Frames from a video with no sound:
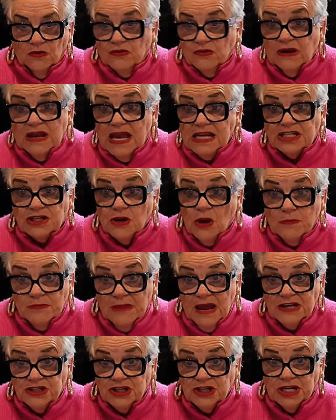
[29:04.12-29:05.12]
Creates
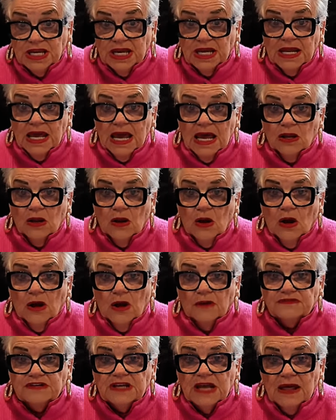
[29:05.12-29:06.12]
like magic in our
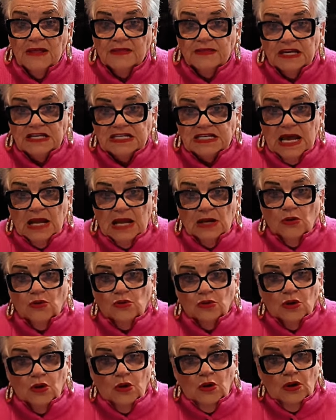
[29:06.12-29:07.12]
lives. There's our
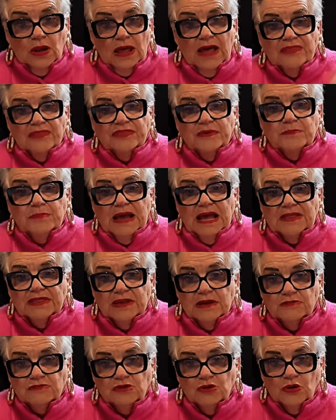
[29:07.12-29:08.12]
little girl out the
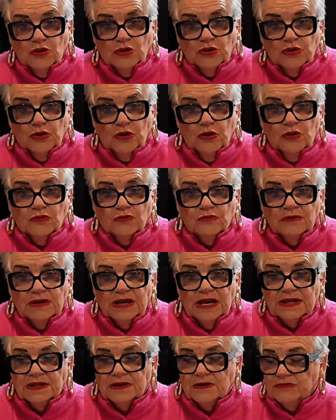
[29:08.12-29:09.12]
back there. Look at her
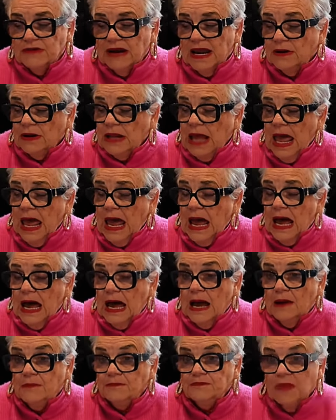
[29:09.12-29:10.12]
getting around.
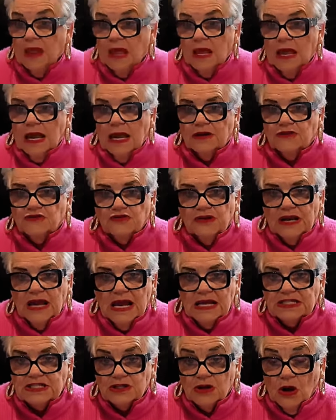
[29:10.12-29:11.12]
Um, it
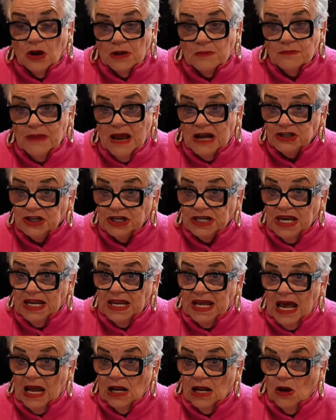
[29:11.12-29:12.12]
creates like a magic
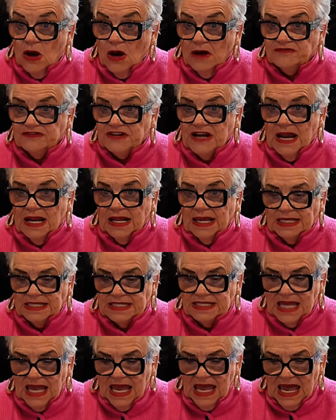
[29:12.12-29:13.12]
in our life,
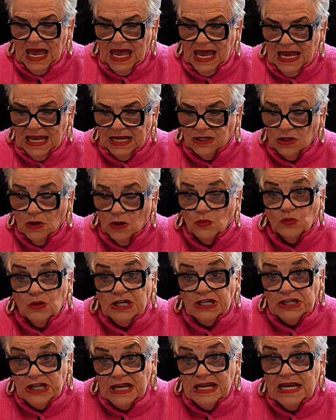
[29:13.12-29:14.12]
darlings. And
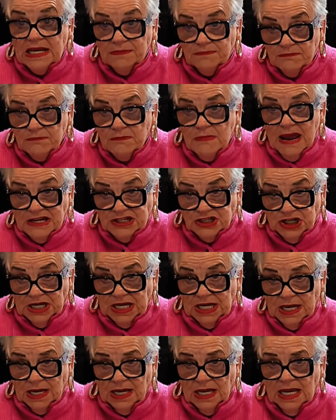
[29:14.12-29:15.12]
we need
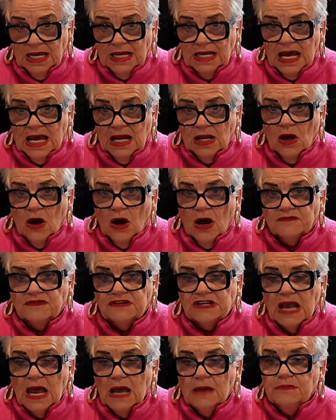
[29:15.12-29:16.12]
magic in our
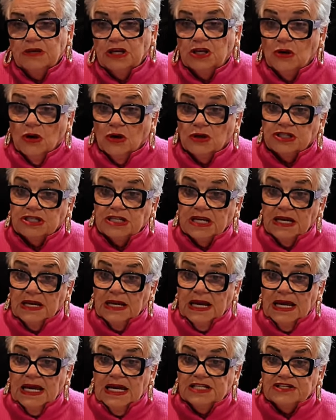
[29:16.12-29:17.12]
lives because
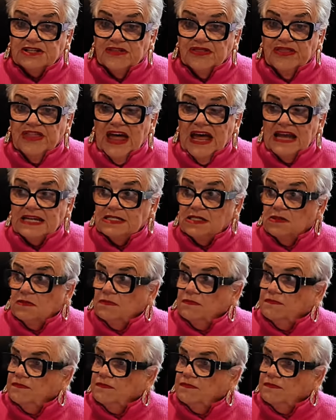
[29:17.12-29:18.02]
it's that